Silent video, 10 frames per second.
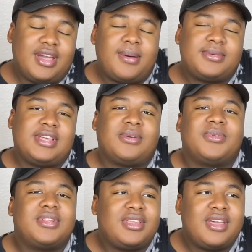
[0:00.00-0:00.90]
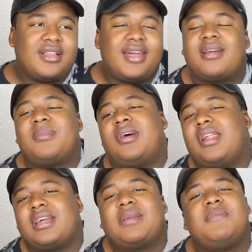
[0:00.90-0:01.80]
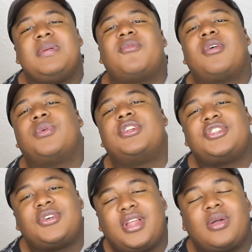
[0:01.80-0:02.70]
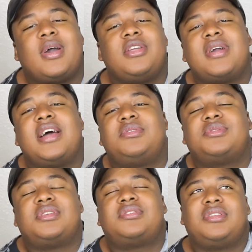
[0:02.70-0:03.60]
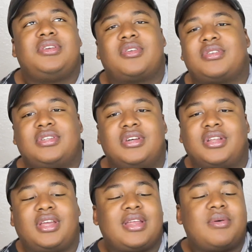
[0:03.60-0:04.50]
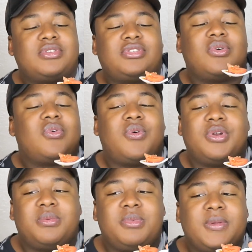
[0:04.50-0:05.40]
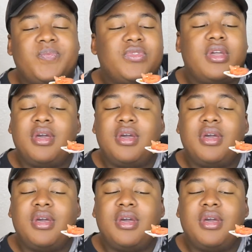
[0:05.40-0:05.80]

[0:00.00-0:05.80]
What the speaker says: I was like, really? Like, come on. Like, can we be more original? Like, why are you guys using the City Girls hook? Like, that was so corny to me.